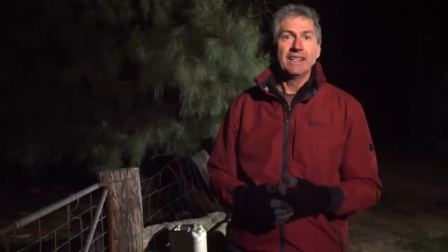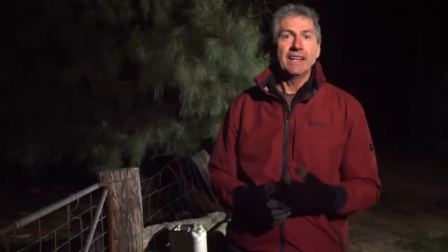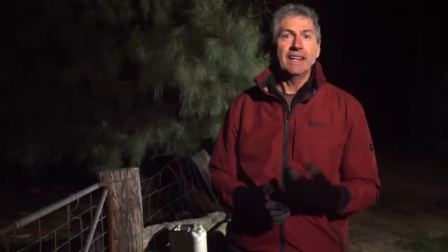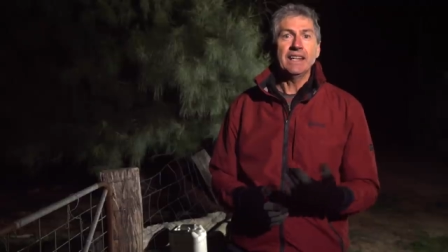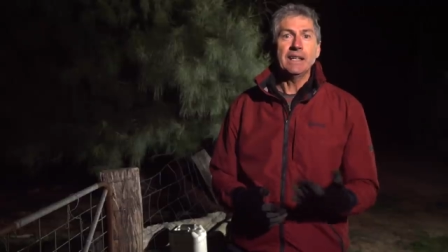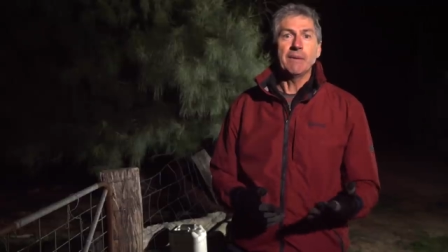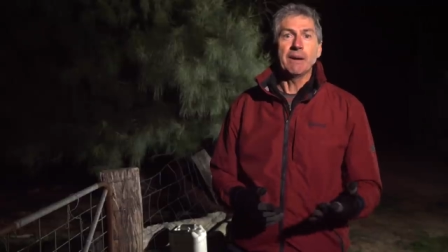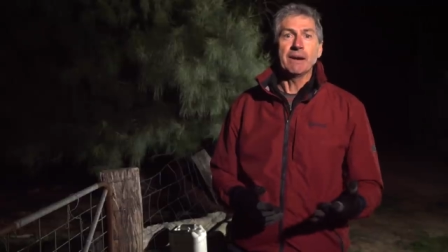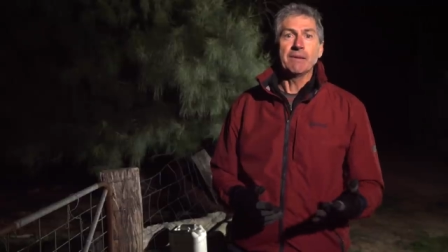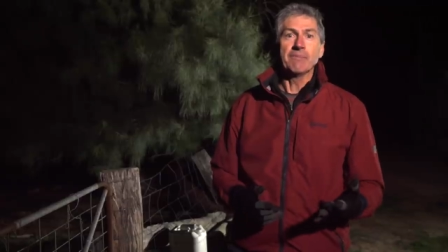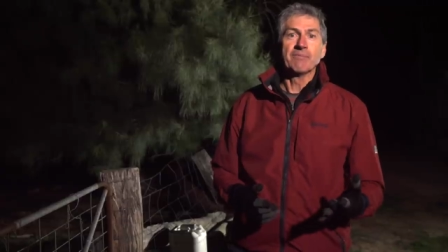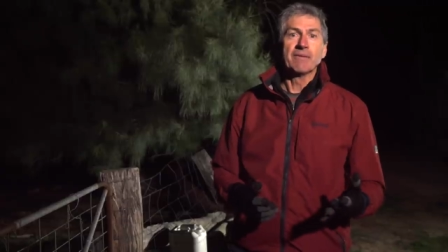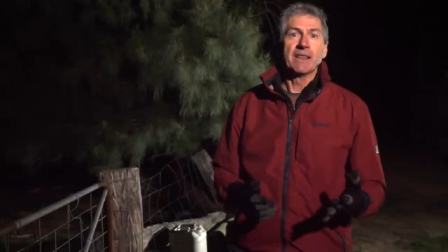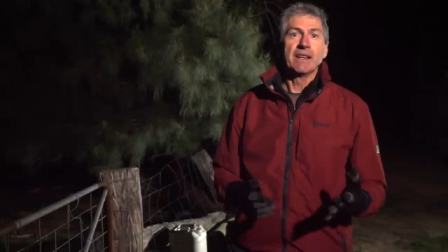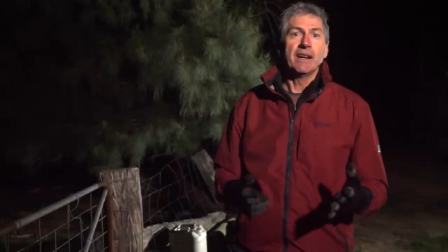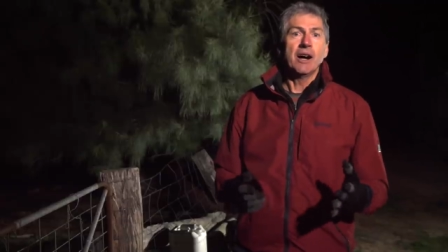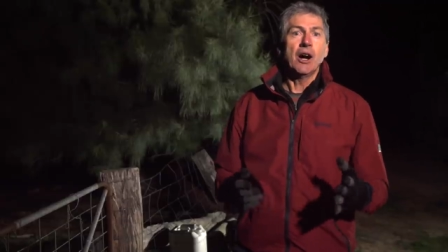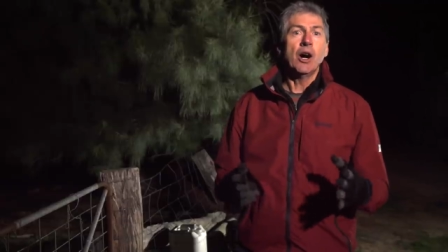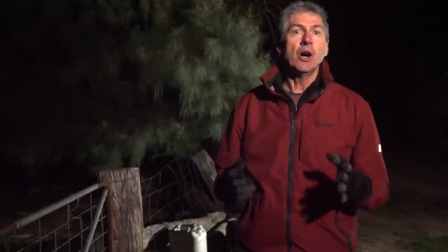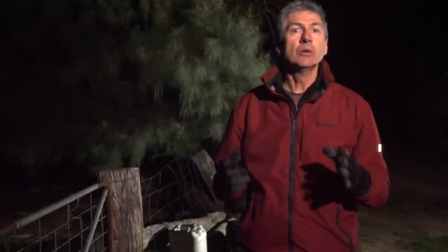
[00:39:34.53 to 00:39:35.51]
Anyway,
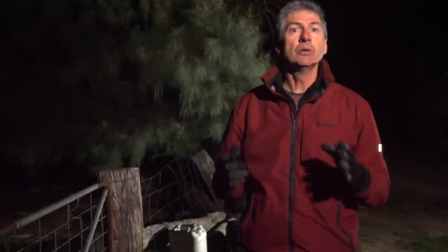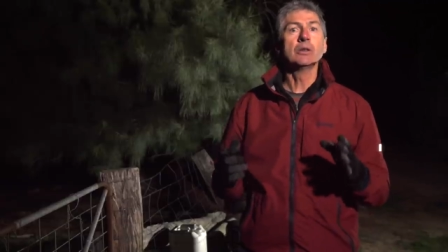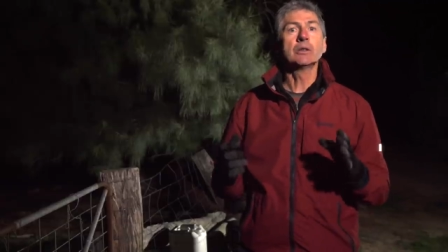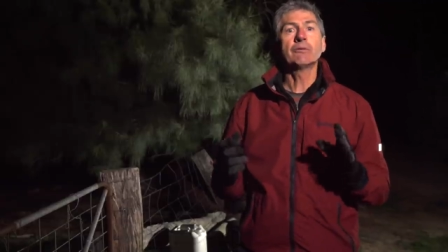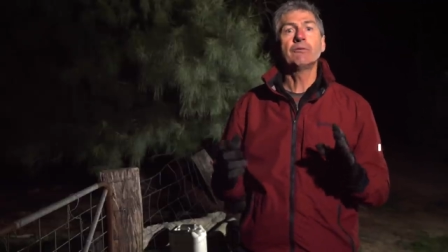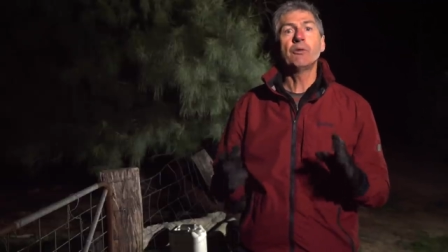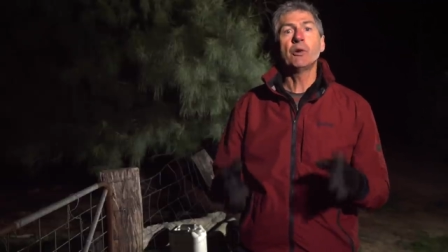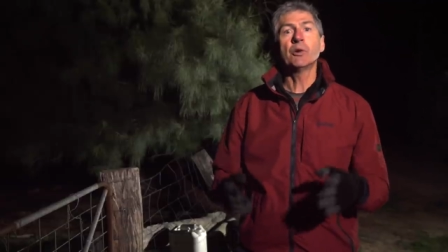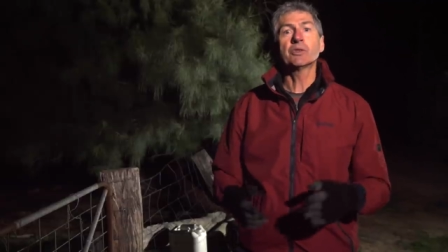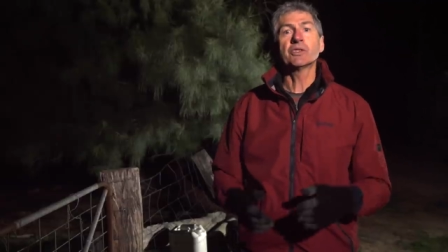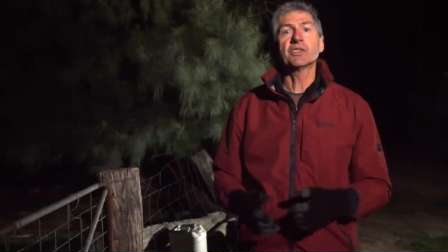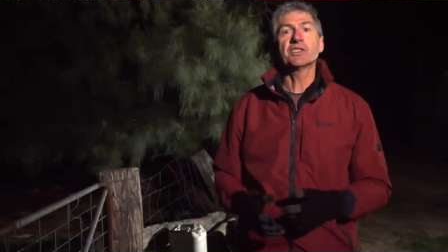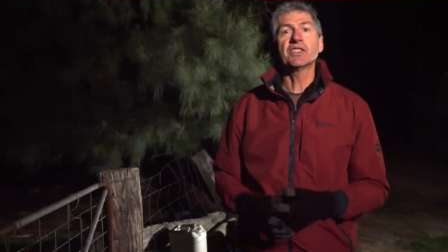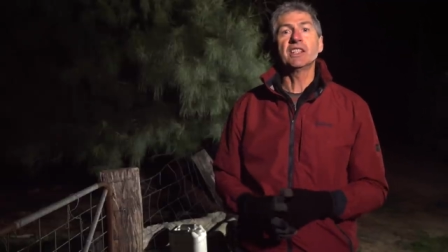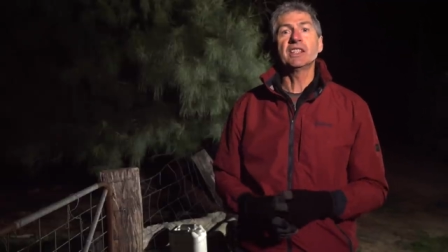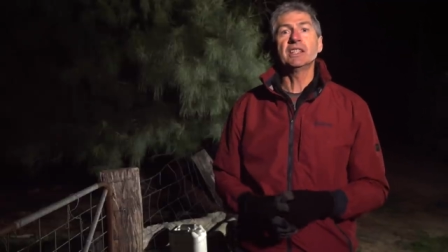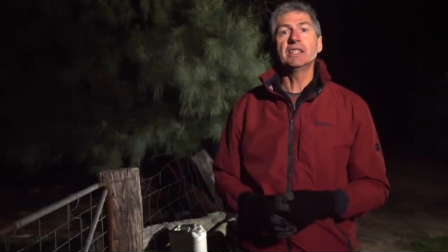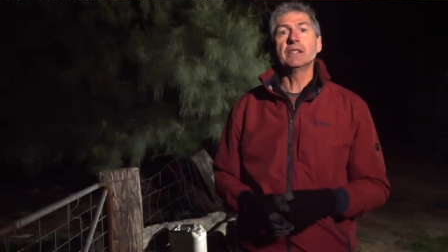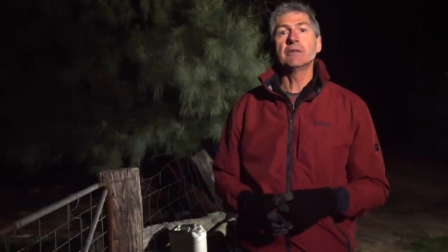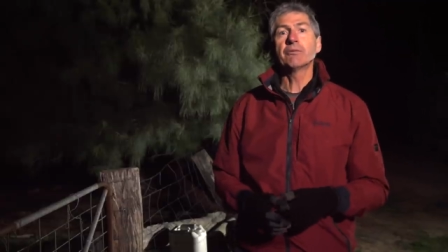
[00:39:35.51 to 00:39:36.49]
I'll look forward to
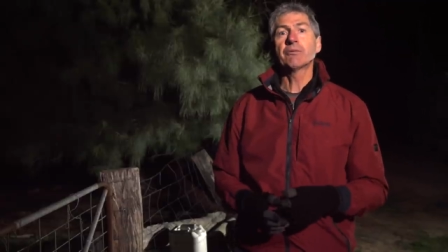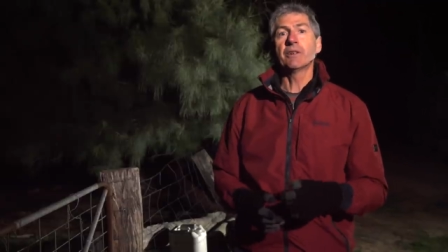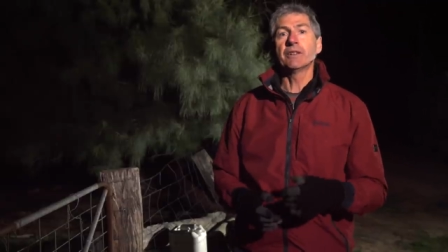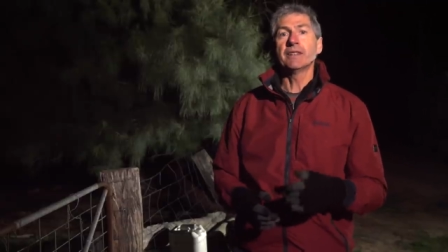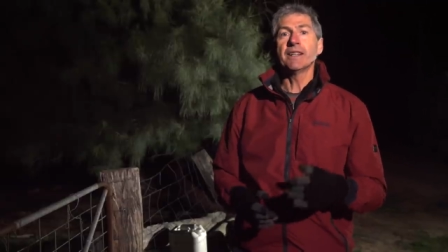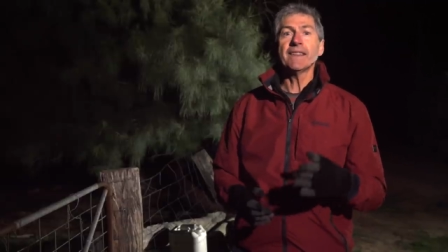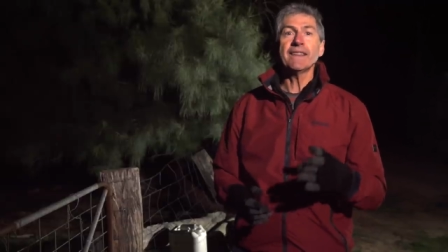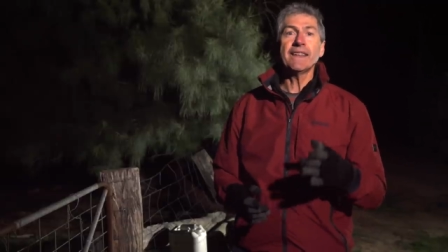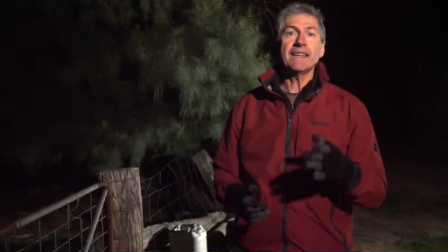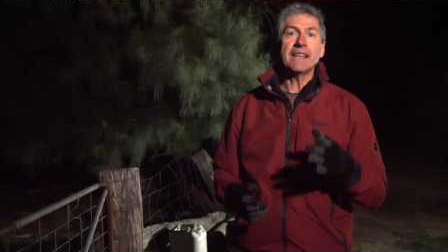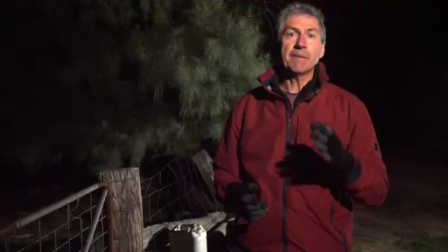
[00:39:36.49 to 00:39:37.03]
seeing you for another